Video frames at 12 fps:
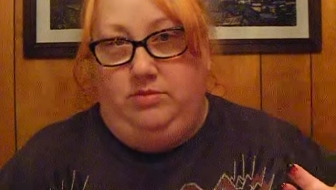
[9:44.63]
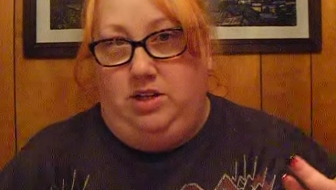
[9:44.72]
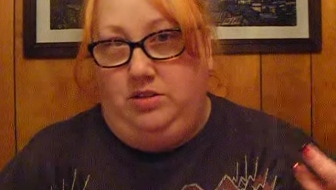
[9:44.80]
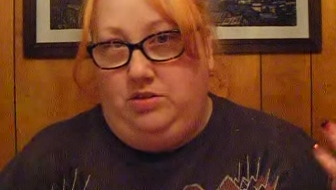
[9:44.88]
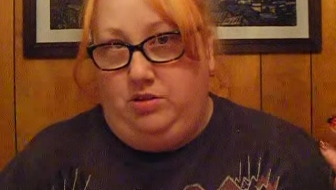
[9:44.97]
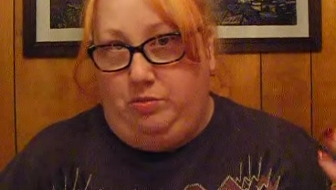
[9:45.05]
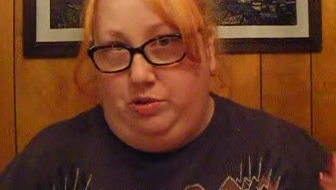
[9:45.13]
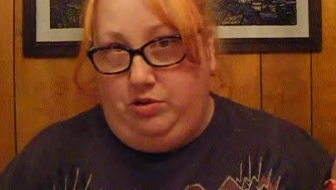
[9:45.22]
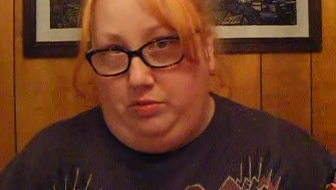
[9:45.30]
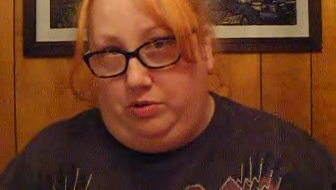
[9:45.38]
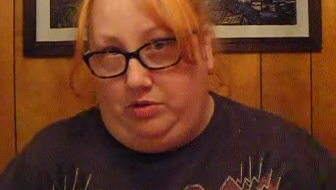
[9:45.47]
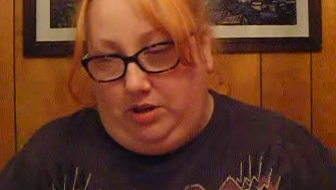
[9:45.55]
not super
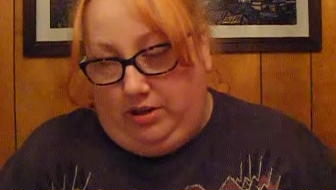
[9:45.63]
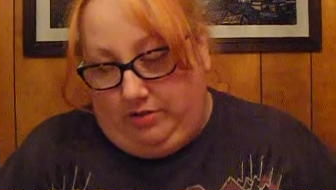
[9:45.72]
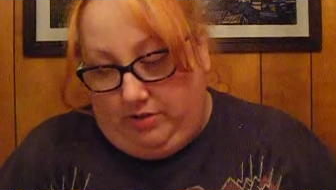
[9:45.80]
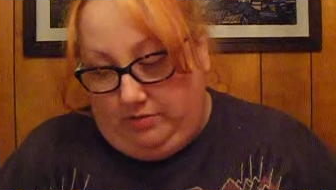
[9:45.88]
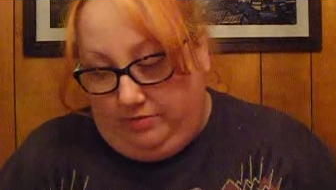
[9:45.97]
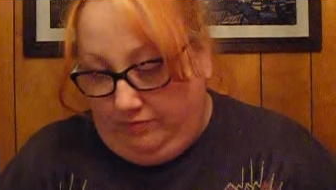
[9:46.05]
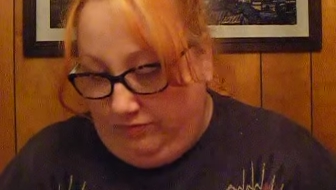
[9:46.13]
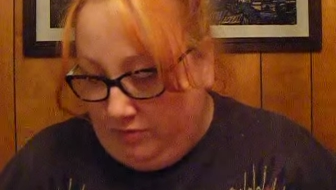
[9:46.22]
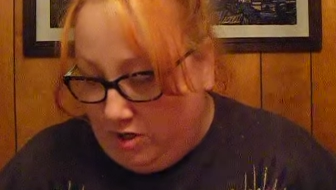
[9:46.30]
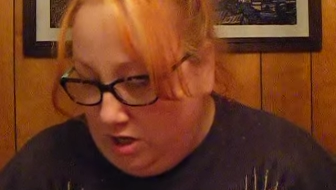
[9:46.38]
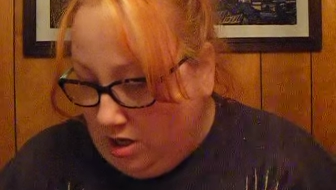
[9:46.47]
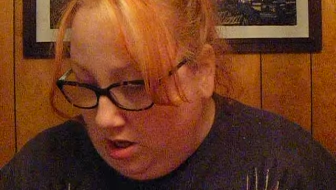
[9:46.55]
duper loving.
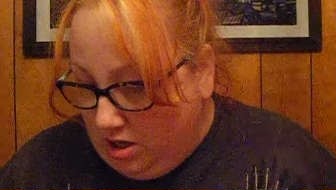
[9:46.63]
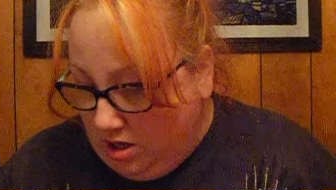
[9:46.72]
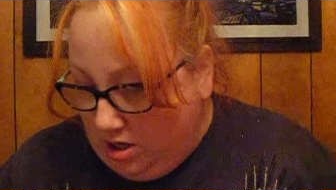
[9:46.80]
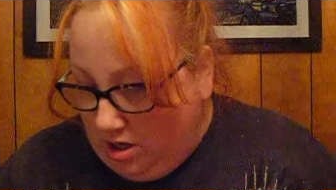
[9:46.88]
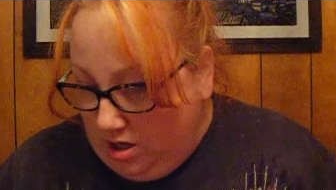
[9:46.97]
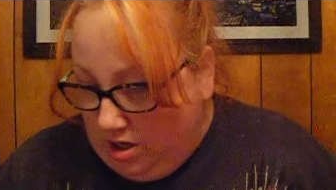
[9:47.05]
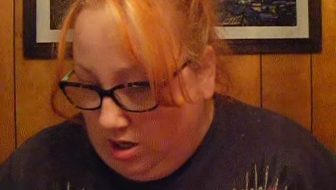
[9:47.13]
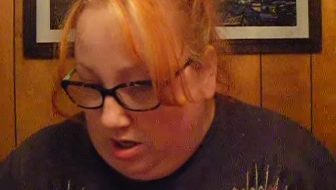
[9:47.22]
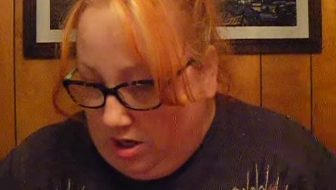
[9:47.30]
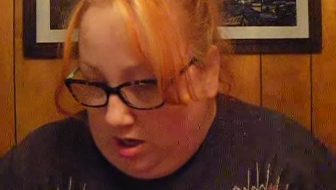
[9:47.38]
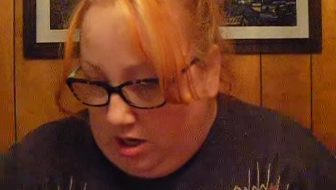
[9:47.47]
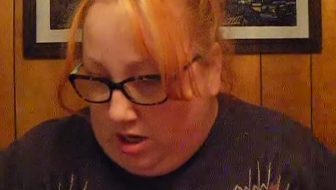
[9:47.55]

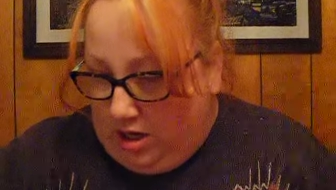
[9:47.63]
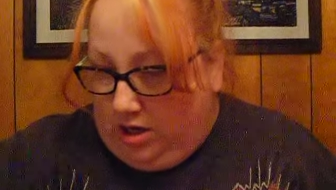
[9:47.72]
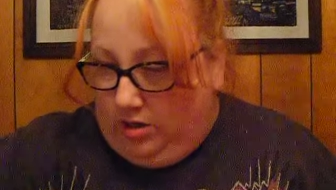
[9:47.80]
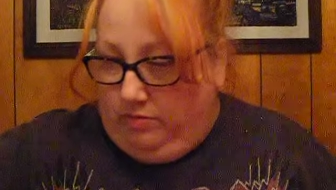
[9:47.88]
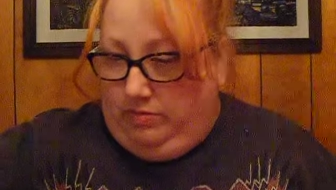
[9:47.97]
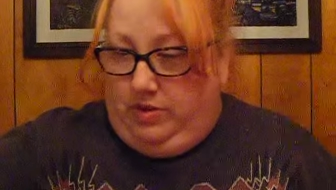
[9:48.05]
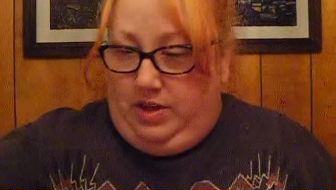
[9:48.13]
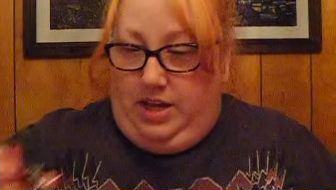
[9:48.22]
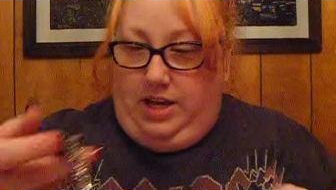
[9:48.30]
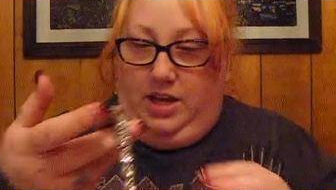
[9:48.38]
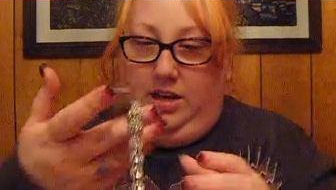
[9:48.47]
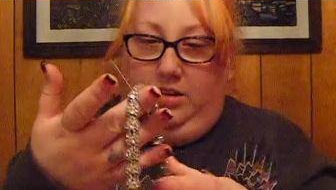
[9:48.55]
Um, the
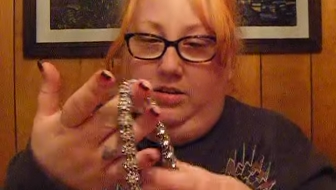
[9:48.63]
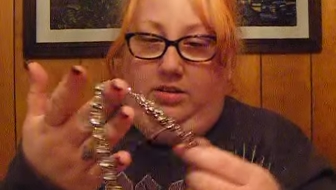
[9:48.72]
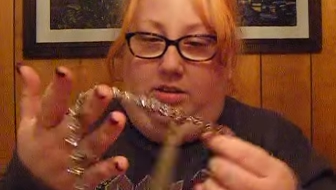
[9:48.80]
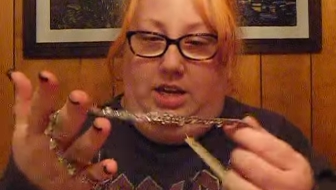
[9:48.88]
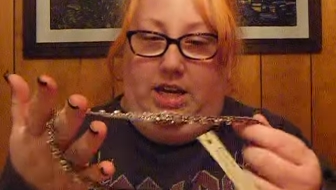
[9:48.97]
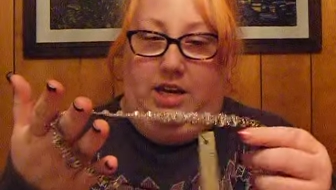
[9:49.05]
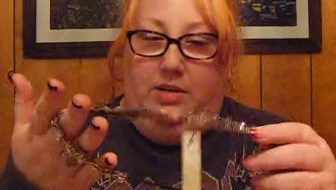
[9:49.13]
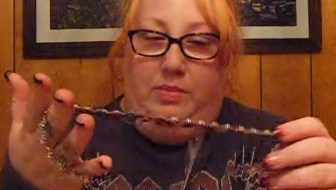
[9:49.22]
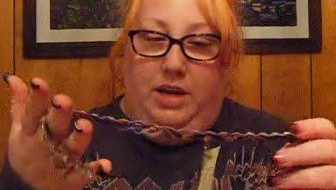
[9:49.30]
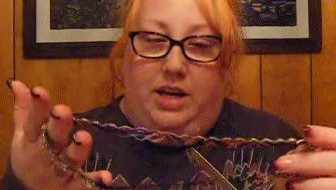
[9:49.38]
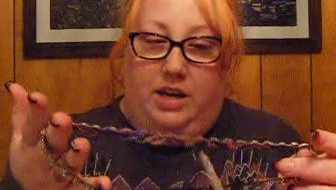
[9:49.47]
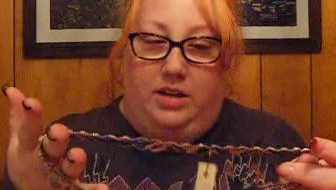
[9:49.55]

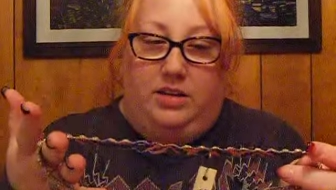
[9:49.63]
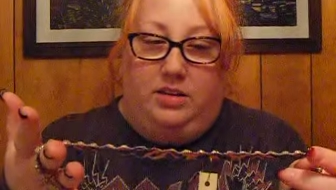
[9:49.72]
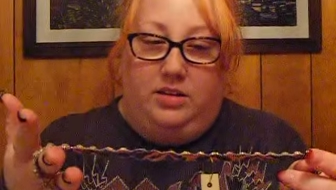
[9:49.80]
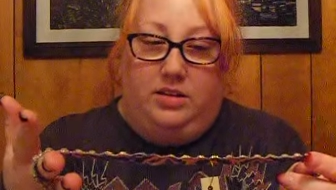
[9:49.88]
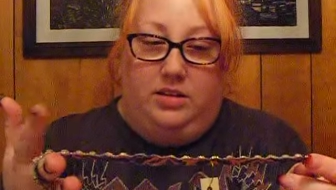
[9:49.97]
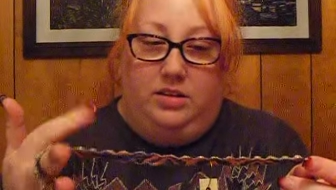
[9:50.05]
headband,